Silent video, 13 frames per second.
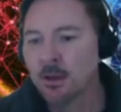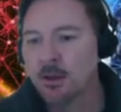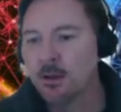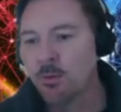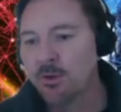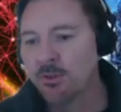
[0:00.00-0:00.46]

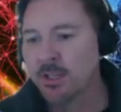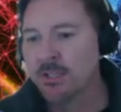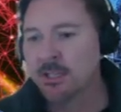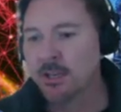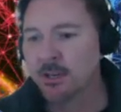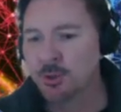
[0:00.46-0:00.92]
we've
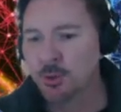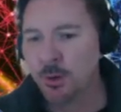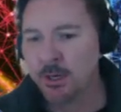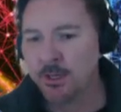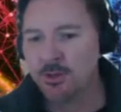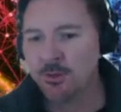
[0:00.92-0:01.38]
conceded
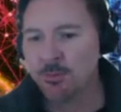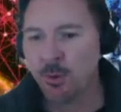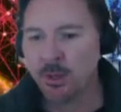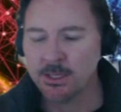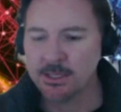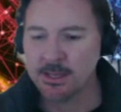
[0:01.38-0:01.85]
22
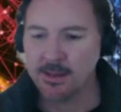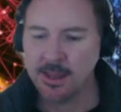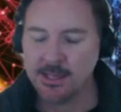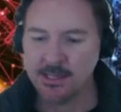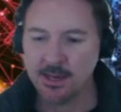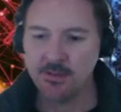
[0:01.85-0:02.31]
points to
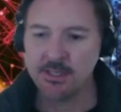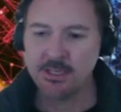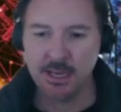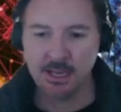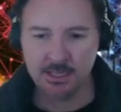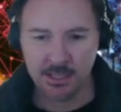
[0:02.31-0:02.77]
their
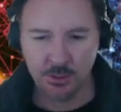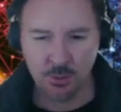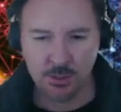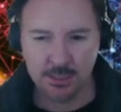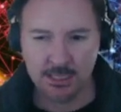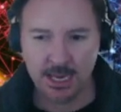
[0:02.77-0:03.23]
17. So you
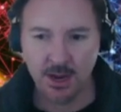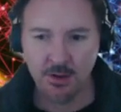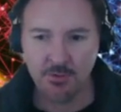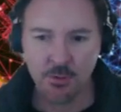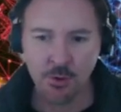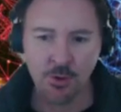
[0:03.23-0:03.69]
would say
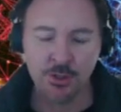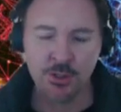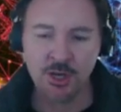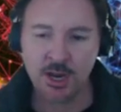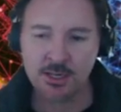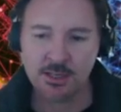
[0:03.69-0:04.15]
overall the
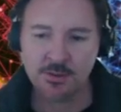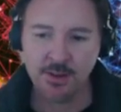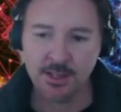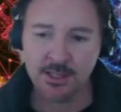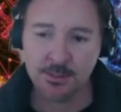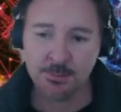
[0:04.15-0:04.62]
Sharks'
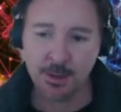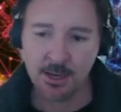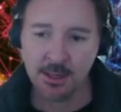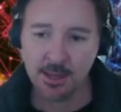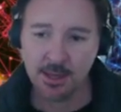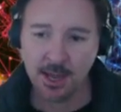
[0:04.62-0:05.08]
defense is
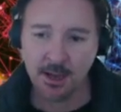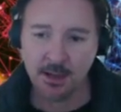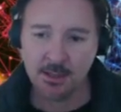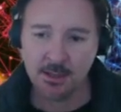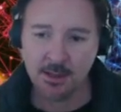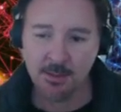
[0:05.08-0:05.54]
better than
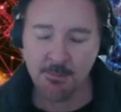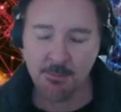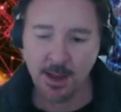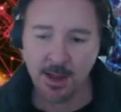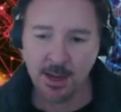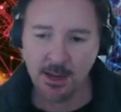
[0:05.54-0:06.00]
ours, and that
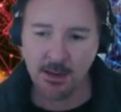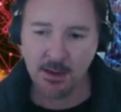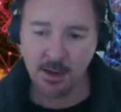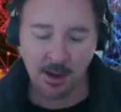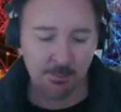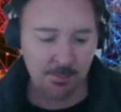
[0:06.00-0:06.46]
may
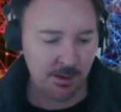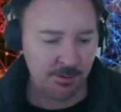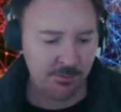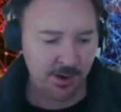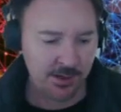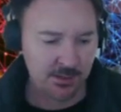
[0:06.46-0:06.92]
be a
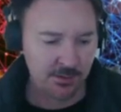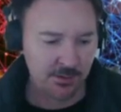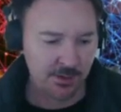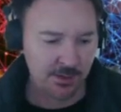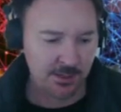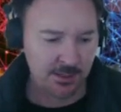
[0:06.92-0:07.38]

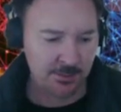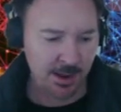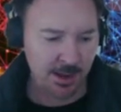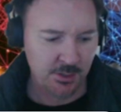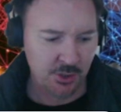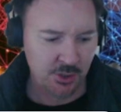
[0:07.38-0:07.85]
factor in this
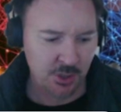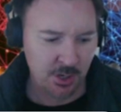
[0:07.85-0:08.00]
match.